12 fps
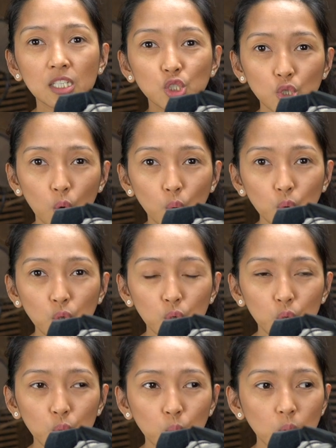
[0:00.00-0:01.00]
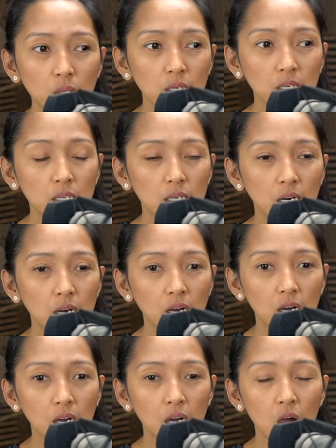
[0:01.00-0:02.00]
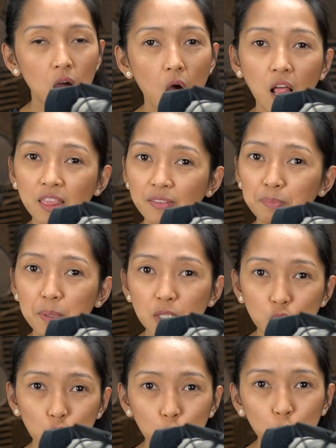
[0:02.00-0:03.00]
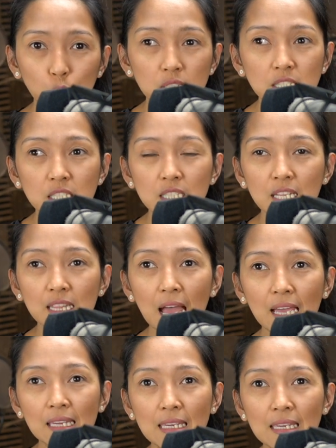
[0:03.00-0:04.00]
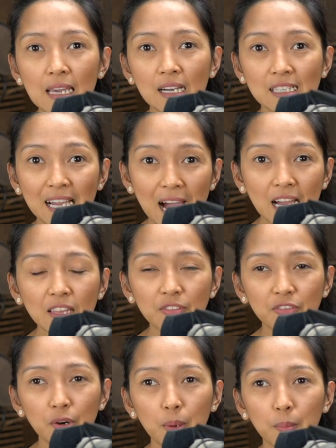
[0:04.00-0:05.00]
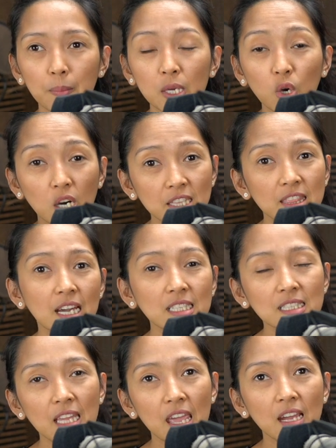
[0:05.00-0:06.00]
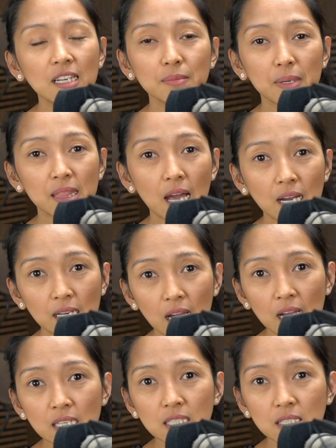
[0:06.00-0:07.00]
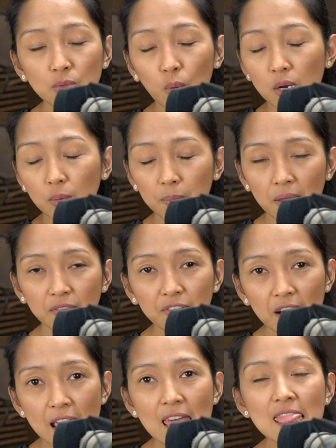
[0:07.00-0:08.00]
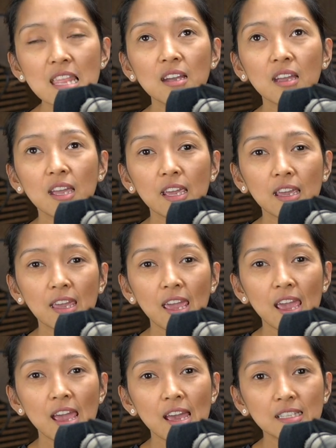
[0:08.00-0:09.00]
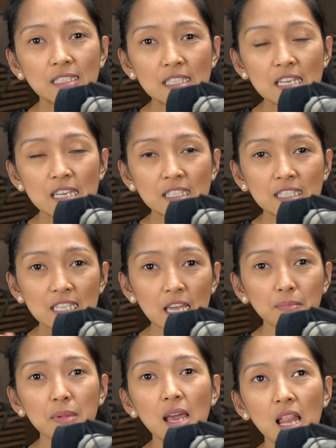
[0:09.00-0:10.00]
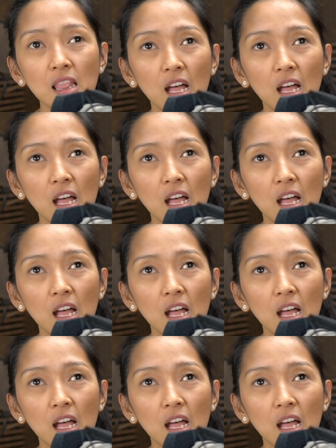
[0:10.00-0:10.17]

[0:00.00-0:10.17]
gonna show you uh, all the pictures that I uh, got from my contact there in Batangas, one of my friend, and she sent me a